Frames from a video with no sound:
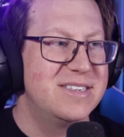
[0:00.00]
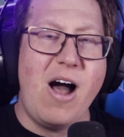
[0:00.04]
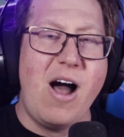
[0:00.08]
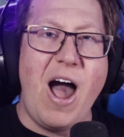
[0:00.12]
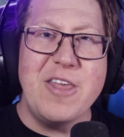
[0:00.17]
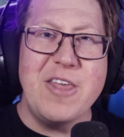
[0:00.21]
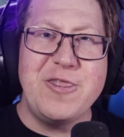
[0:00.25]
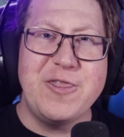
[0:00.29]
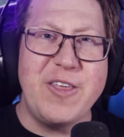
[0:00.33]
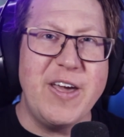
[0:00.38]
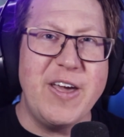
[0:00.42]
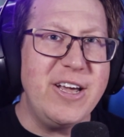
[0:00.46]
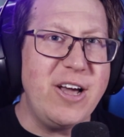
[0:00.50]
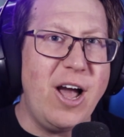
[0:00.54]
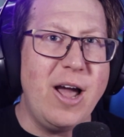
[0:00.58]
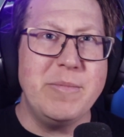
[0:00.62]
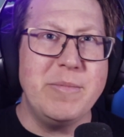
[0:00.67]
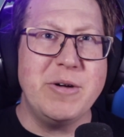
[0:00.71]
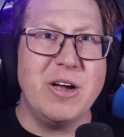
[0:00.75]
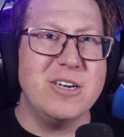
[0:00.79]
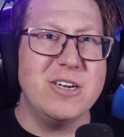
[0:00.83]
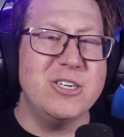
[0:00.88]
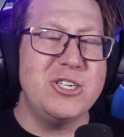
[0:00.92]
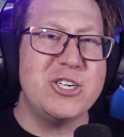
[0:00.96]
I think I'm
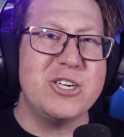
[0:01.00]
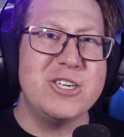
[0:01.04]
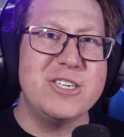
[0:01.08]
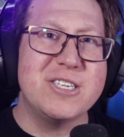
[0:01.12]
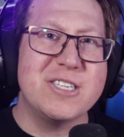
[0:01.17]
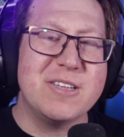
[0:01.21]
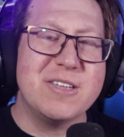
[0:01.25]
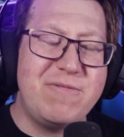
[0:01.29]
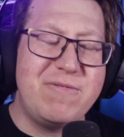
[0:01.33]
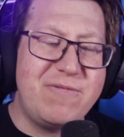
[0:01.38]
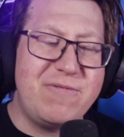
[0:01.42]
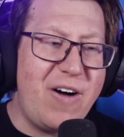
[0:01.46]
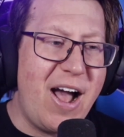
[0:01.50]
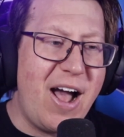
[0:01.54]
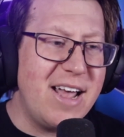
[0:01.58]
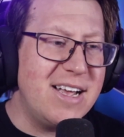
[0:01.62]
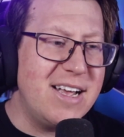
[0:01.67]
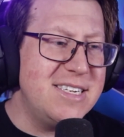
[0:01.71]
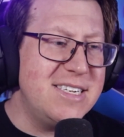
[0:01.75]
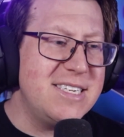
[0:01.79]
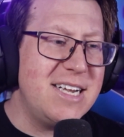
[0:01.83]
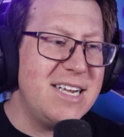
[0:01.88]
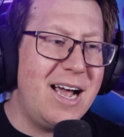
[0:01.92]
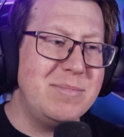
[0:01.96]
going to choose the
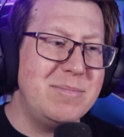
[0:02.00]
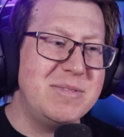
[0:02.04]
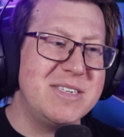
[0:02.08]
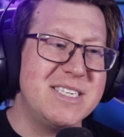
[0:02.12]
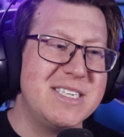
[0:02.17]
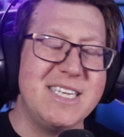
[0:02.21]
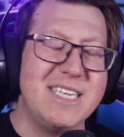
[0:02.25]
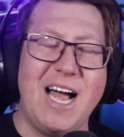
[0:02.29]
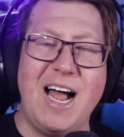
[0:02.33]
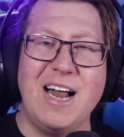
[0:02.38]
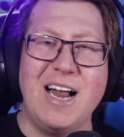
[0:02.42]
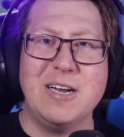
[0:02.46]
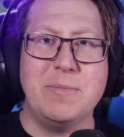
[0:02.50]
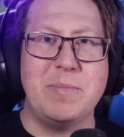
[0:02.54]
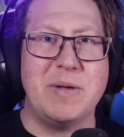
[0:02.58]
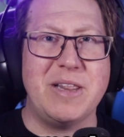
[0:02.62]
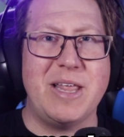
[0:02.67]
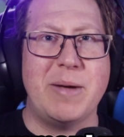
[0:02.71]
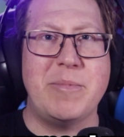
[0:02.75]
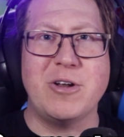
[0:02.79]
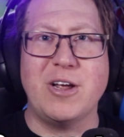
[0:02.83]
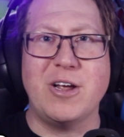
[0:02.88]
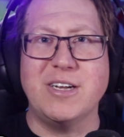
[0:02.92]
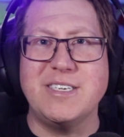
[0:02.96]
fire type starter, but
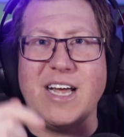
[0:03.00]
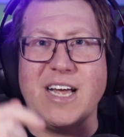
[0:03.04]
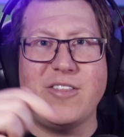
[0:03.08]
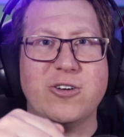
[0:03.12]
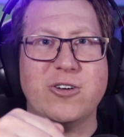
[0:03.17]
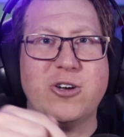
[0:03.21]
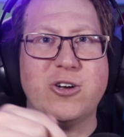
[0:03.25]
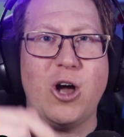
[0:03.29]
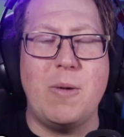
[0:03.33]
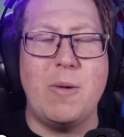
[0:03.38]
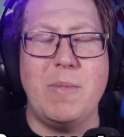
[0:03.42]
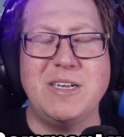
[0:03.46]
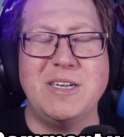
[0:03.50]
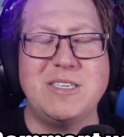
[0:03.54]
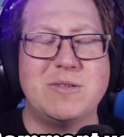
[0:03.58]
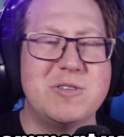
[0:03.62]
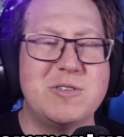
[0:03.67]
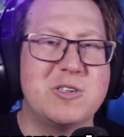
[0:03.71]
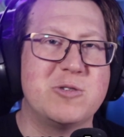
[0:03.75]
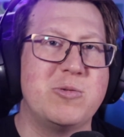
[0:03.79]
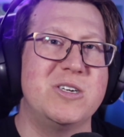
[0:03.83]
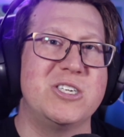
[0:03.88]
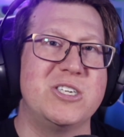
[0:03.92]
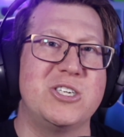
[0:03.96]
let me know down in the comments
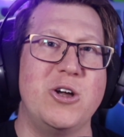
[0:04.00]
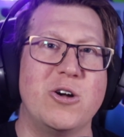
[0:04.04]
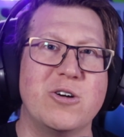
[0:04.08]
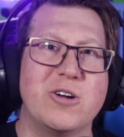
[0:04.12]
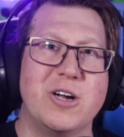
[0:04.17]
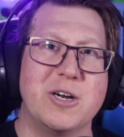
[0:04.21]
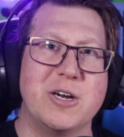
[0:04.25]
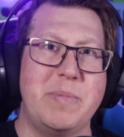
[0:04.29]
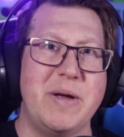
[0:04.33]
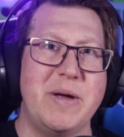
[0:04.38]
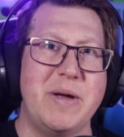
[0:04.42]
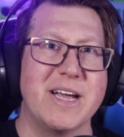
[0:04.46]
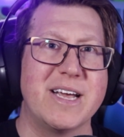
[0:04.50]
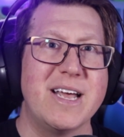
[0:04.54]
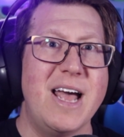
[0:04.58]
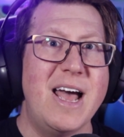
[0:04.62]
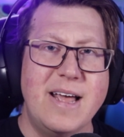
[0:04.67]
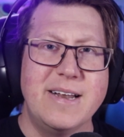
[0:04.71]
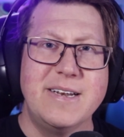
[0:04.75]
which ones you're going to pick.